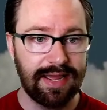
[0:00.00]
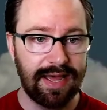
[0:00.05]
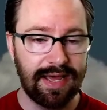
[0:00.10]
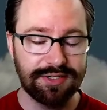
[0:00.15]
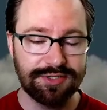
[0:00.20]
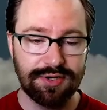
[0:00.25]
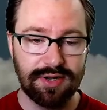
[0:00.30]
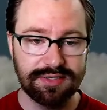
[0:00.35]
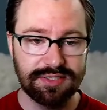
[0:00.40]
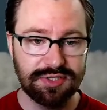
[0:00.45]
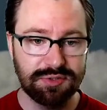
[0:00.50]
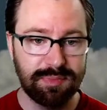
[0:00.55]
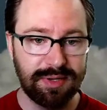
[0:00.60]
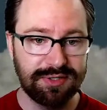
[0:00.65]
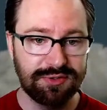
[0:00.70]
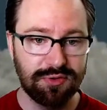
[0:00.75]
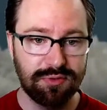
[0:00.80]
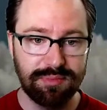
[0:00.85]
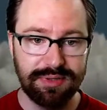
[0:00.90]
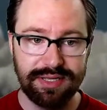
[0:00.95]
astronauts to
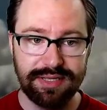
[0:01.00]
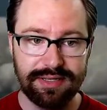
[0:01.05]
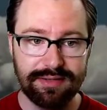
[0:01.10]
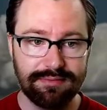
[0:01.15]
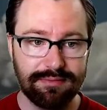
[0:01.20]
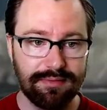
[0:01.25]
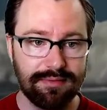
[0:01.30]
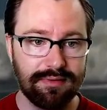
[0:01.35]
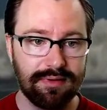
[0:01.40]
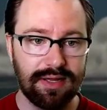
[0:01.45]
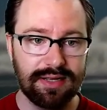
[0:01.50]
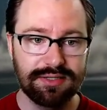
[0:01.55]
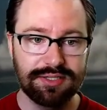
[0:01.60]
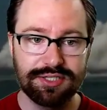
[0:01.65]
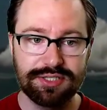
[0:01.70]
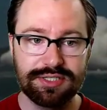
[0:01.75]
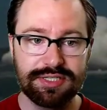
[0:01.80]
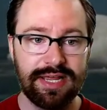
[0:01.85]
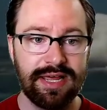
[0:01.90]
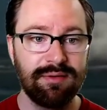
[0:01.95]
space would be uh,
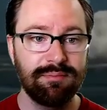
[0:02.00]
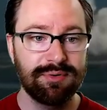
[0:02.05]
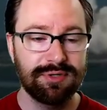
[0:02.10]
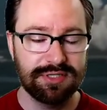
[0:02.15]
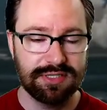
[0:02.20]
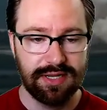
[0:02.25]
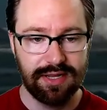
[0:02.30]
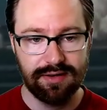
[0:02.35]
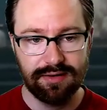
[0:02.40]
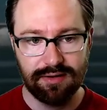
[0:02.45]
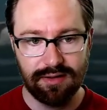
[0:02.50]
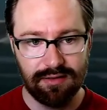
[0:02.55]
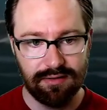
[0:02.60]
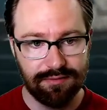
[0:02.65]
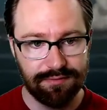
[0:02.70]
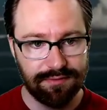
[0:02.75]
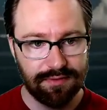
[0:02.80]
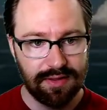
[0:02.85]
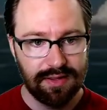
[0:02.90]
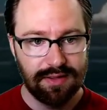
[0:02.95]
just 10% of
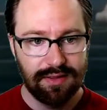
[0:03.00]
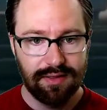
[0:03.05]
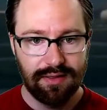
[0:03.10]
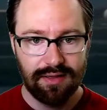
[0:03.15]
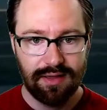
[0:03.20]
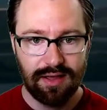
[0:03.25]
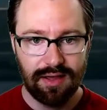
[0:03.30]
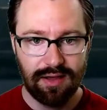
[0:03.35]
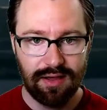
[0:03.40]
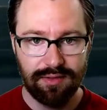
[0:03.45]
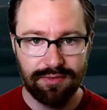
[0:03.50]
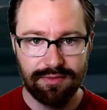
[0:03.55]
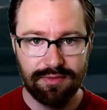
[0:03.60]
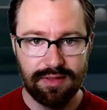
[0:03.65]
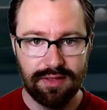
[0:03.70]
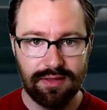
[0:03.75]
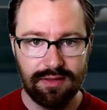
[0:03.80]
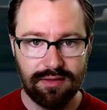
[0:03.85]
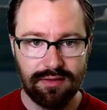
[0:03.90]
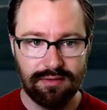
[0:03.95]
uh,
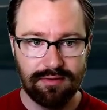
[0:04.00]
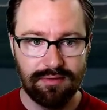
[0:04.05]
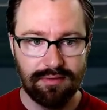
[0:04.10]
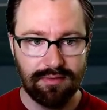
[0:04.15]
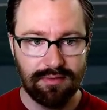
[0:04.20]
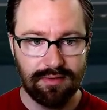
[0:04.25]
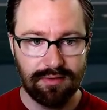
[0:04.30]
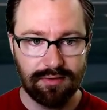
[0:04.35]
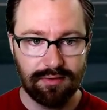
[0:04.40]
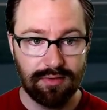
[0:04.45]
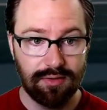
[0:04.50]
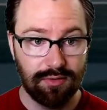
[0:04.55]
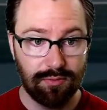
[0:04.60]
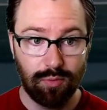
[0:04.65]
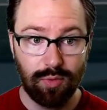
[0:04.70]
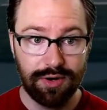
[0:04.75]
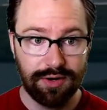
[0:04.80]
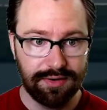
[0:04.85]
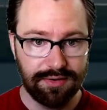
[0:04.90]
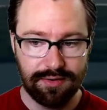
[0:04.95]
the, uh, or
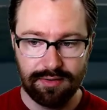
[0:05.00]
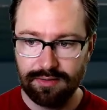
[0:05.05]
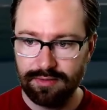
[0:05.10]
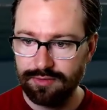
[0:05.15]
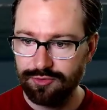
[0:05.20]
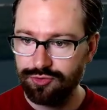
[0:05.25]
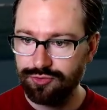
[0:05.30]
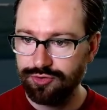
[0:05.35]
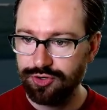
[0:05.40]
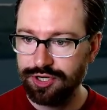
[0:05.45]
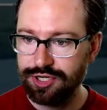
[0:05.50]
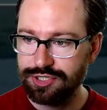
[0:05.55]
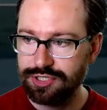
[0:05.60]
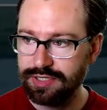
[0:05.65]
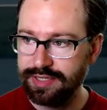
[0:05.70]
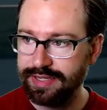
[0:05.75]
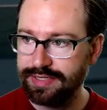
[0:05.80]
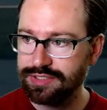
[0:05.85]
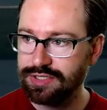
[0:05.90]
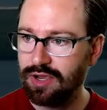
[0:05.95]
what it
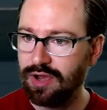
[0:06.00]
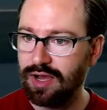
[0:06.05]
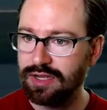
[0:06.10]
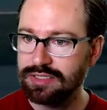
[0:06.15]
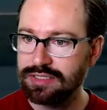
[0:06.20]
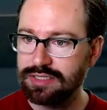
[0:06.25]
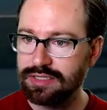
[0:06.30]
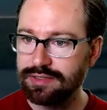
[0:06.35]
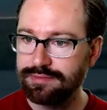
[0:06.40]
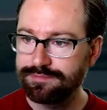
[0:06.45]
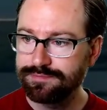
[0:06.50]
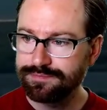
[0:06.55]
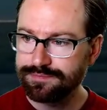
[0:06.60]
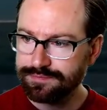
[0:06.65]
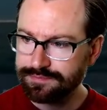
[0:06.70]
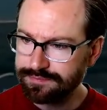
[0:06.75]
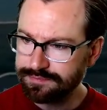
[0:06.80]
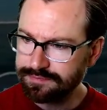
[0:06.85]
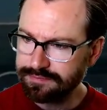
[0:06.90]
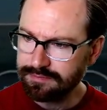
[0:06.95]
traditionally has costed.
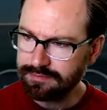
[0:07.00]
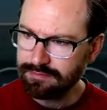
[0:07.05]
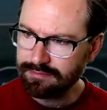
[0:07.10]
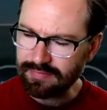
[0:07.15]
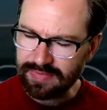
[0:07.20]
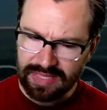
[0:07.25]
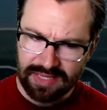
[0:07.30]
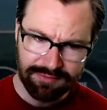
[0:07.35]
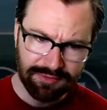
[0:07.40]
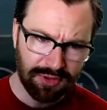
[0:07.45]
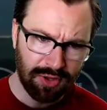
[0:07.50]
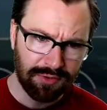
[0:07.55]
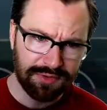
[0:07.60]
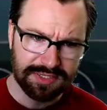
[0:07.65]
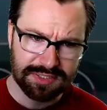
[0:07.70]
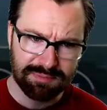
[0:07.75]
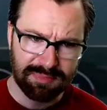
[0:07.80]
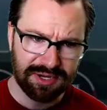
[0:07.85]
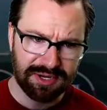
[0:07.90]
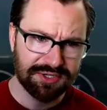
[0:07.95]
Even though the
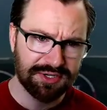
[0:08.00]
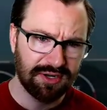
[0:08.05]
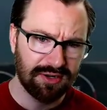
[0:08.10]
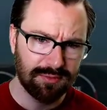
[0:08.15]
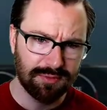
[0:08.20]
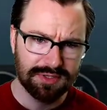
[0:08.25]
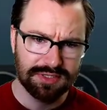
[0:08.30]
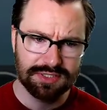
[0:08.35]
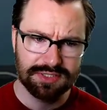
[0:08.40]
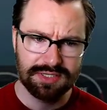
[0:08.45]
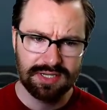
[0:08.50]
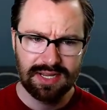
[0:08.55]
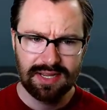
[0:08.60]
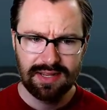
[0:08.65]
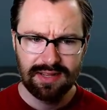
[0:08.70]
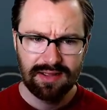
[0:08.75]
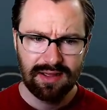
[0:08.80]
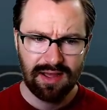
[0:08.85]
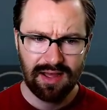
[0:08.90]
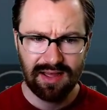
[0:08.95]
space shuttle was
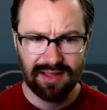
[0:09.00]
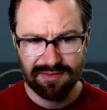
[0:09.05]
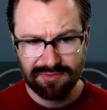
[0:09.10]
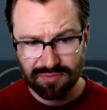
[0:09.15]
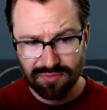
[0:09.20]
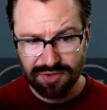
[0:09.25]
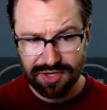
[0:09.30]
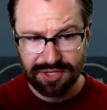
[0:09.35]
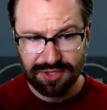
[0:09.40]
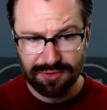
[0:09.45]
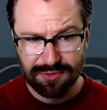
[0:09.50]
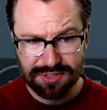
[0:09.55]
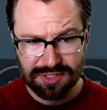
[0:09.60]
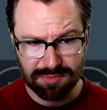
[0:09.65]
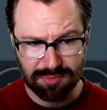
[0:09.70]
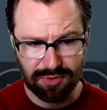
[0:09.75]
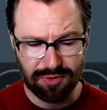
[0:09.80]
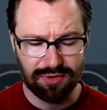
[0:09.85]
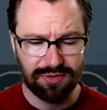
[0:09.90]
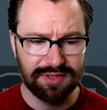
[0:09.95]
uh,
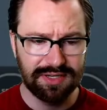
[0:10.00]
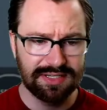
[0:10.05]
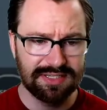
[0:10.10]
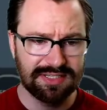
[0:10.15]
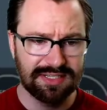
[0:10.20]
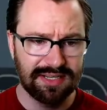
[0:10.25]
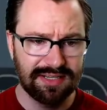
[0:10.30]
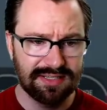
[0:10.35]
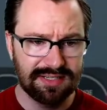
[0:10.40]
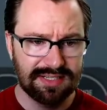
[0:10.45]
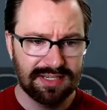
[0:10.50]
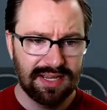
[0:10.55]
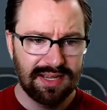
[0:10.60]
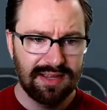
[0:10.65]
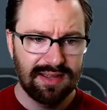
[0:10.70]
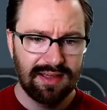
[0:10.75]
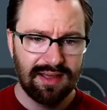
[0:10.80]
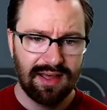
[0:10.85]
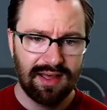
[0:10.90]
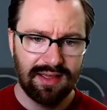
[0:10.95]
reusable in a sense.
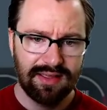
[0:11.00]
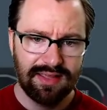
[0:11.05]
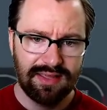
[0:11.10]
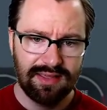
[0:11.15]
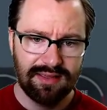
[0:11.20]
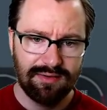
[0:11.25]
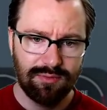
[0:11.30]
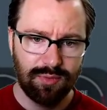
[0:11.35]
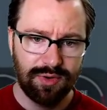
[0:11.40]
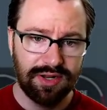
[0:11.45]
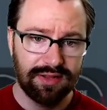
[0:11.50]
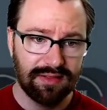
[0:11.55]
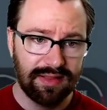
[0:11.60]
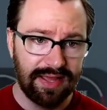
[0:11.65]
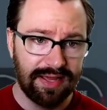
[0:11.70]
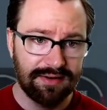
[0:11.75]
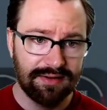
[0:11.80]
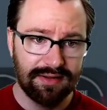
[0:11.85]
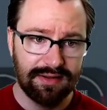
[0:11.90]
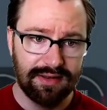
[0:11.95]
Uh, when it
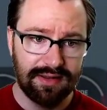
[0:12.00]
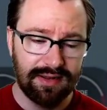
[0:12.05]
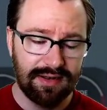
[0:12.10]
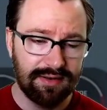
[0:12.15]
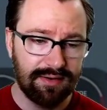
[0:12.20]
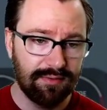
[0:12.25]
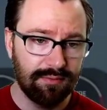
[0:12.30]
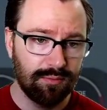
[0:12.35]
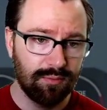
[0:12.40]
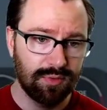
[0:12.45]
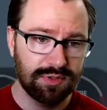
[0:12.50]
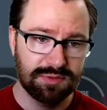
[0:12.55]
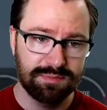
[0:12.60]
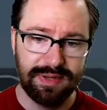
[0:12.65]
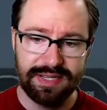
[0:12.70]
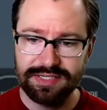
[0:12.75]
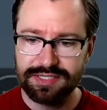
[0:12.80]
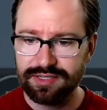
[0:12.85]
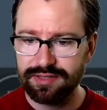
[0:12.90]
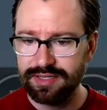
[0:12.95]
landed, it was
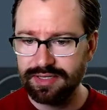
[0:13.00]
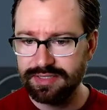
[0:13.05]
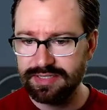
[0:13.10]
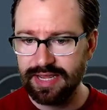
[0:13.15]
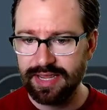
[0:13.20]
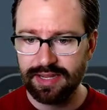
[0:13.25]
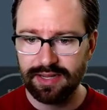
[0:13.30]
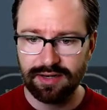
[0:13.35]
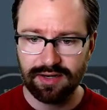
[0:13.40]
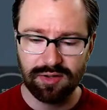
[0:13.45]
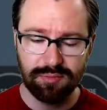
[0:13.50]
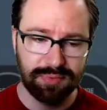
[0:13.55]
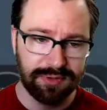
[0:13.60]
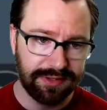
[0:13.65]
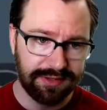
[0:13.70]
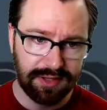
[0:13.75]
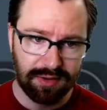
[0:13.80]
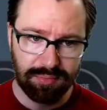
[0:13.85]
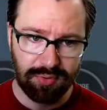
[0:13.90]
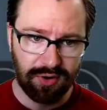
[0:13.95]
basically taken
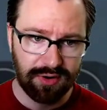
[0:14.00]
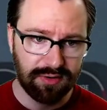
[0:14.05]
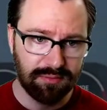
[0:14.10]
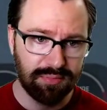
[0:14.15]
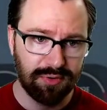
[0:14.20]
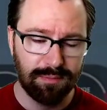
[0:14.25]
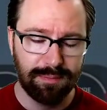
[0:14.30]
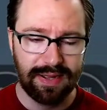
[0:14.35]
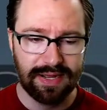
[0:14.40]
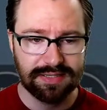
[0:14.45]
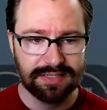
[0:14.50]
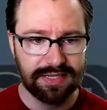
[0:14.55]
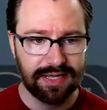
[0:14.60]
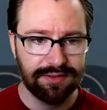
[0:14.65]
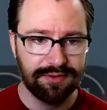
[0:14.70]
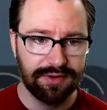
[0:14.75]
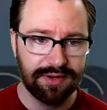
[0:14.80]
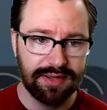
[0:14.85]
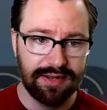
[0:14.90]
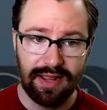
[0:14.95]
completely apart and put back
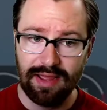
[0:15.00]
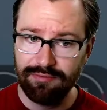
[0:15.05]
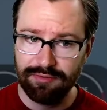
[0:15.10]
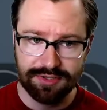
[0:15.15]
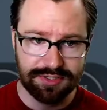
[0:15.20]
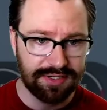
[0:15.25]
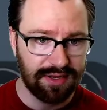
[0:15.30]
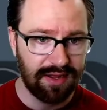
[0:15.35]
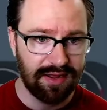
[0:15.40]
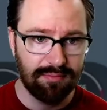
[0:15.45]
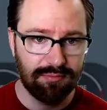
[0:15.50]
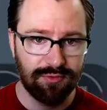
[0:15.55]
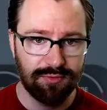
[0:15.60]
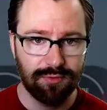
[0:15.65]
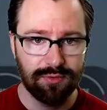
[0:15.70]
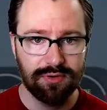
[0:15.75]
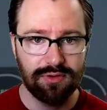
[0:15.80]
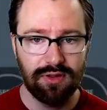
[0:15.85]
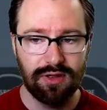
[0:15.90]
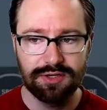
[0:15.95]
together again every time
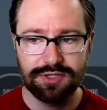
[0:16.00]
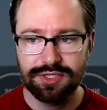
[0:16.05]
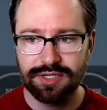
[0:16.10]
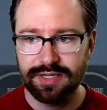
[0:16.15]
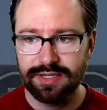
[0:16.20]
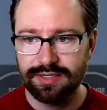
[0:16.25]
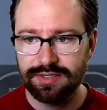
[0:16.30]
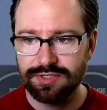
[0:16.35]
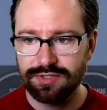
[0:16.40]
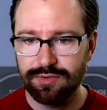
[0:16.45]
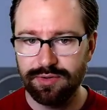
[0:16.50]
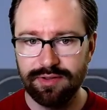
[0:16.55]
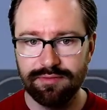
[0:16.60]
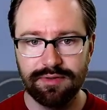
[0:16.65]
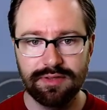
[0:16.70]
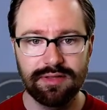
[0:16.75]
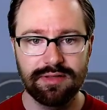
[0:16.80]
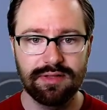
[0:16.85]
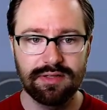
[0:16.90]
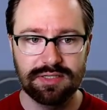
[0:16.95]
before it launched again. So
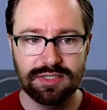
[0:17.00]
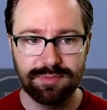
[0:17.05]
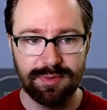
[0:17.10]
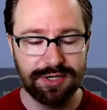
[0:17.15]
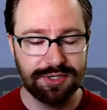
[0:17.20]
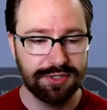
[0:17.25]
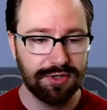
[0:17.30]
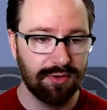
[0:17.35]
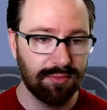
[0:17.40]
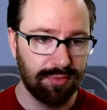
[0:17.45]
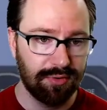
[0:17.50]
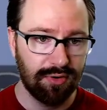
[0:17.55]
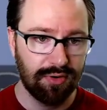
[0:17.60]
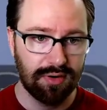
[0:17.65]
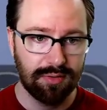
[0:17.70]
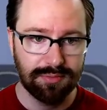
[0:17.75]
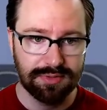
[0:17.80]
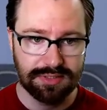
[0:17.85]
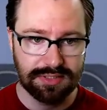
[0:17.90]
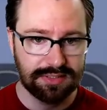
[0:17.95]
even the space shuttle
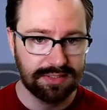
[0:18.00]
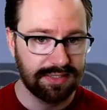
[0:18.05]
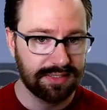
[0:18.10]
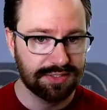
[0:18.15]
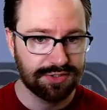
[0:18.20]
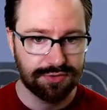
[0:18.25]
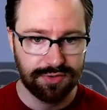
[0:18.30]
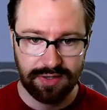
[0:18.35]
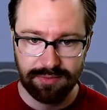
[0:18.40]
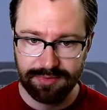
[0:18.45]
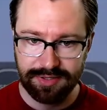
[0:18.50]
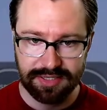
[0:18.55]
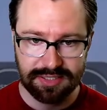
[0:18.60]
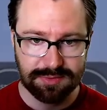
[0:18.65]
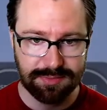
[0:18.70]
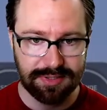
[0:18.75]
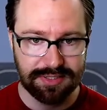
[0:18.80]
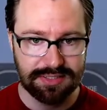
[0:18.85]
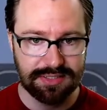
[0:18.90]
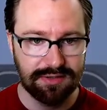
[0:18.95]
program was extremely
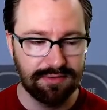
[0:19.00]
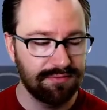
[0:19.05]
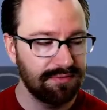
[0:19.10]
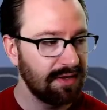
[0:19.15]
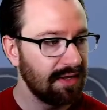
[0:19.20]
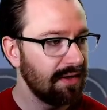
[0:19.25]
expensive